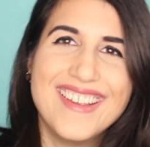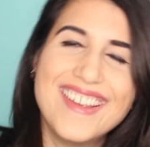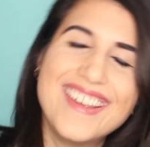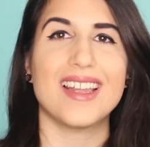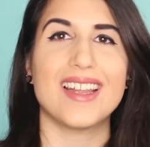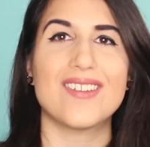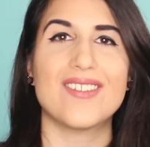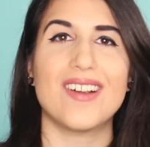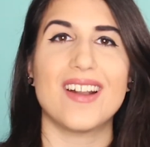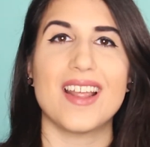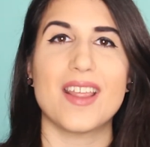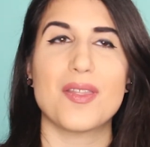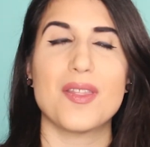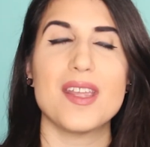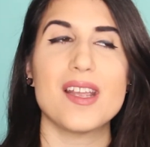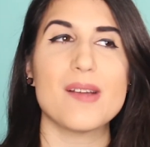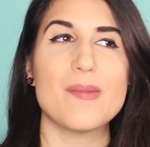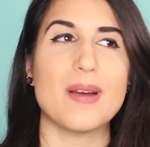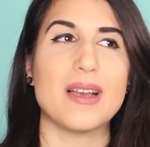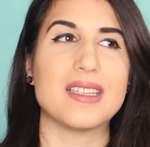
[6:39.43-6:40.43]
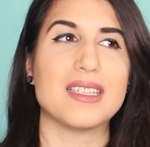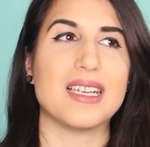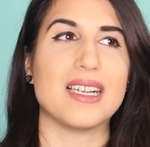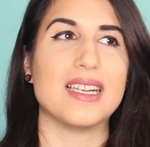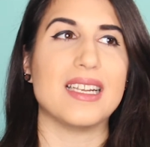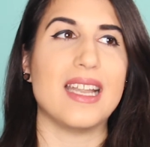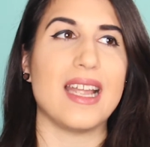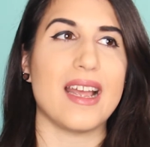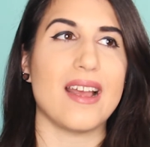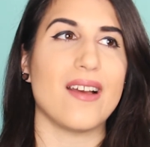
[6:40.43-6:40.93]
Like when I think about
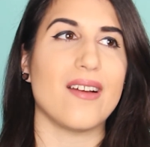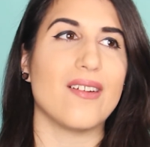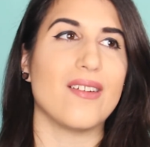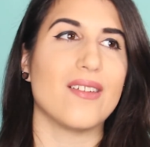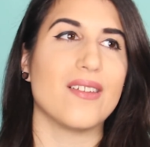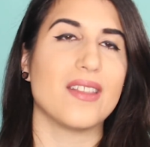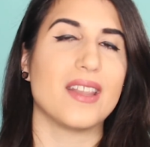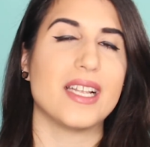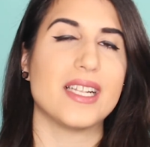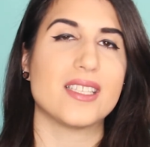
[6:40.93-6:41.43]
that now,